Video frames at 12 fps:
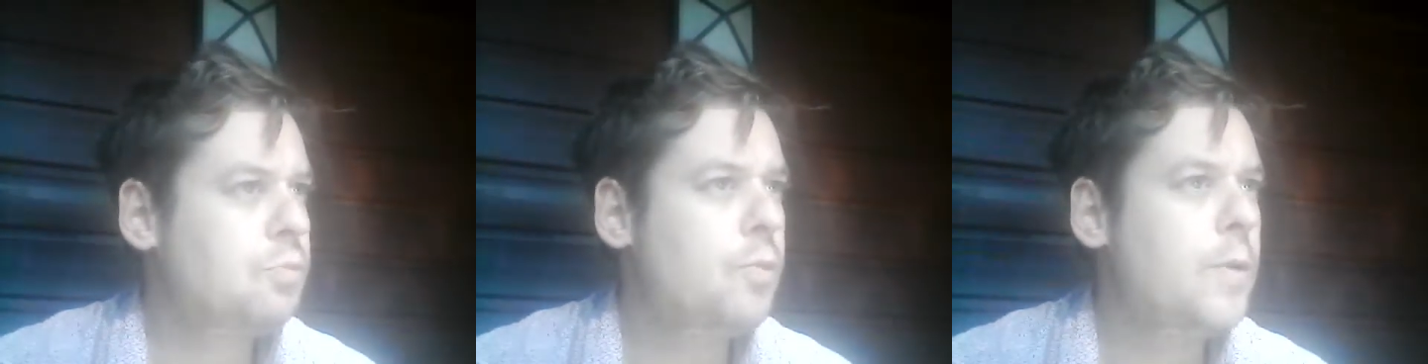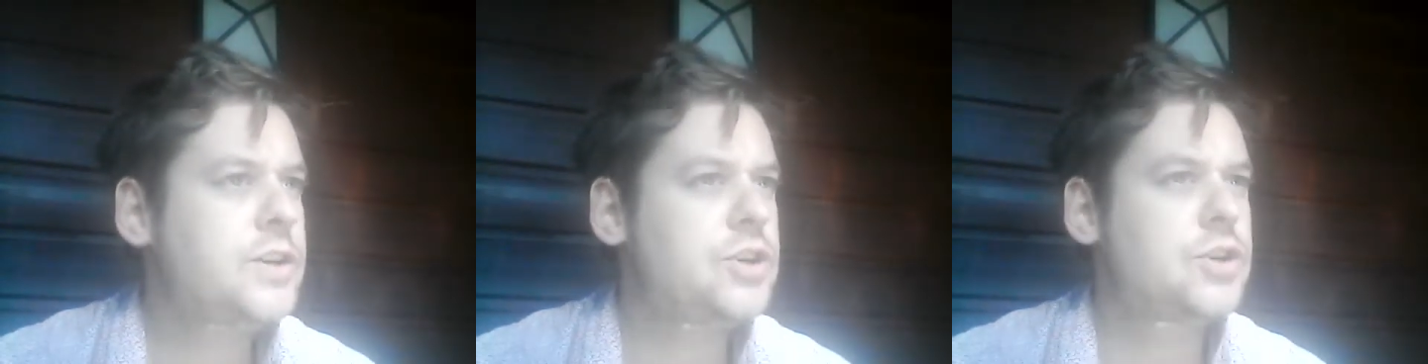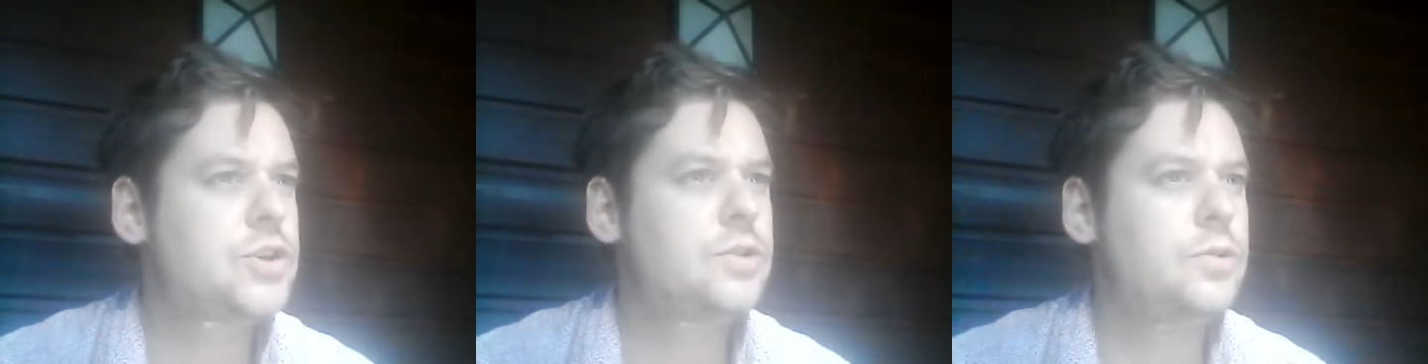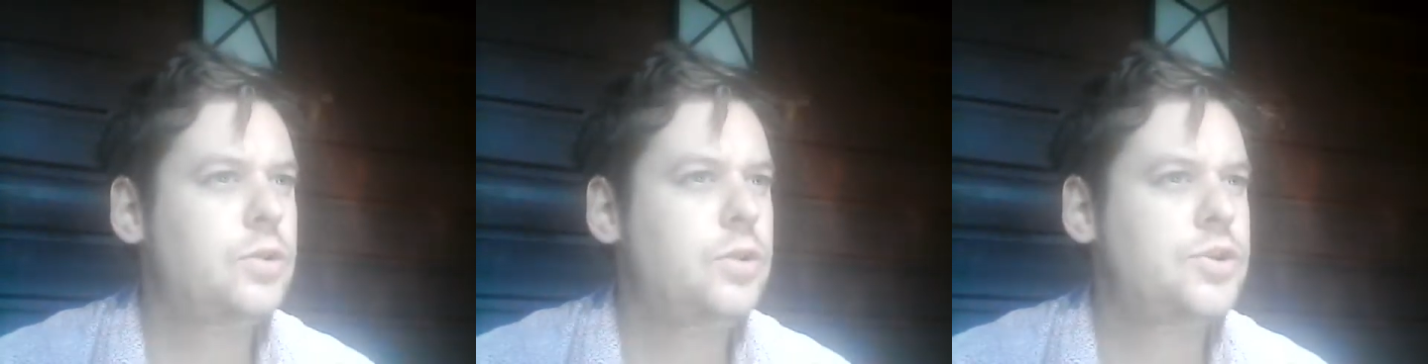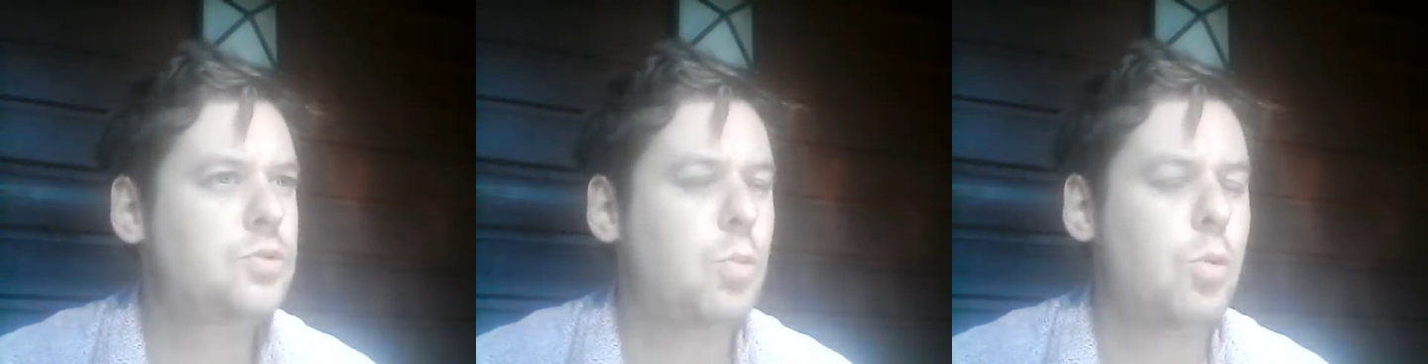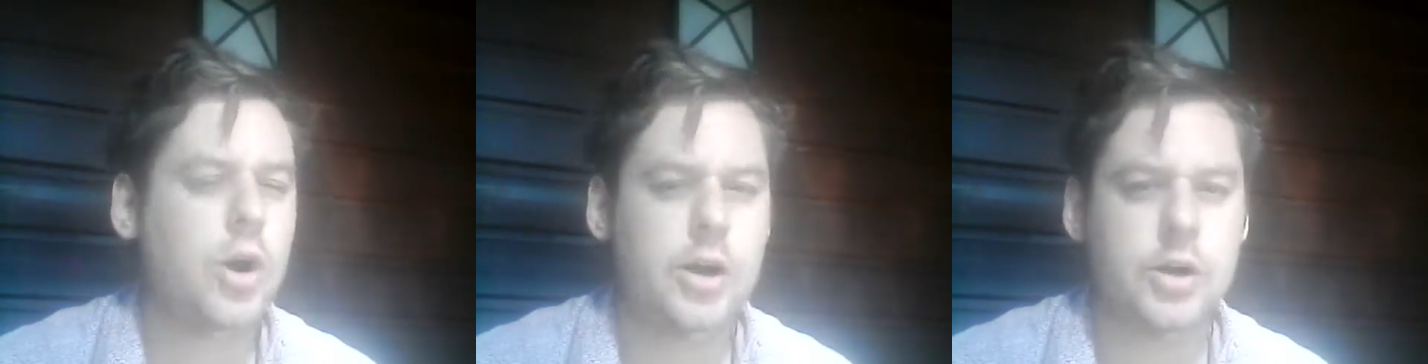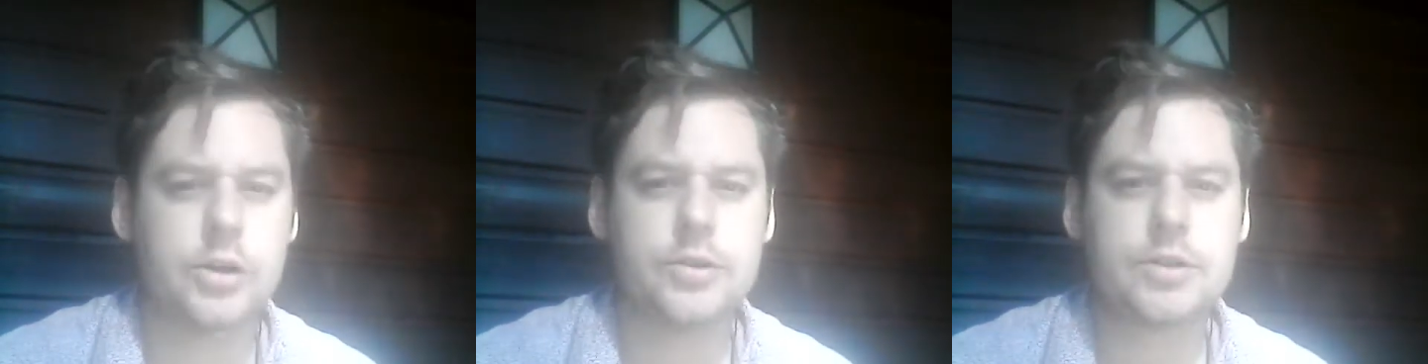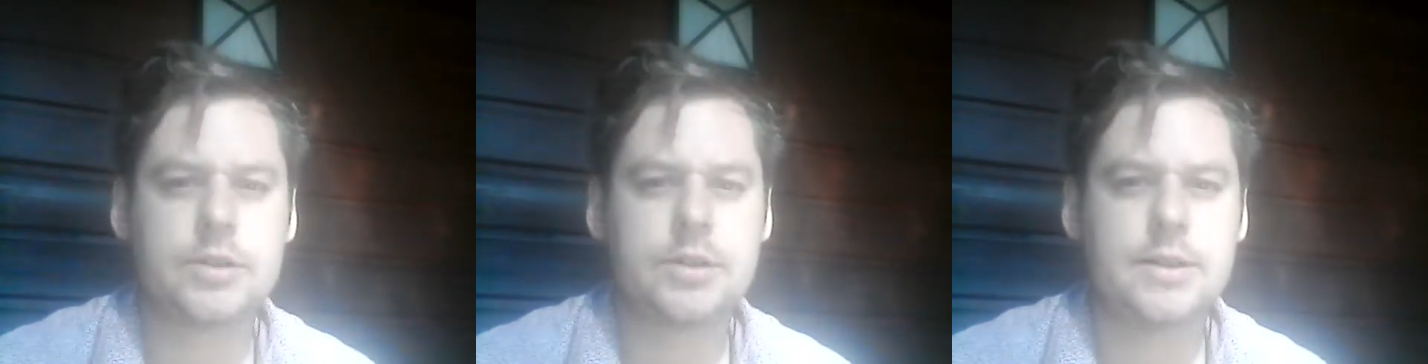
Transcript: rich this world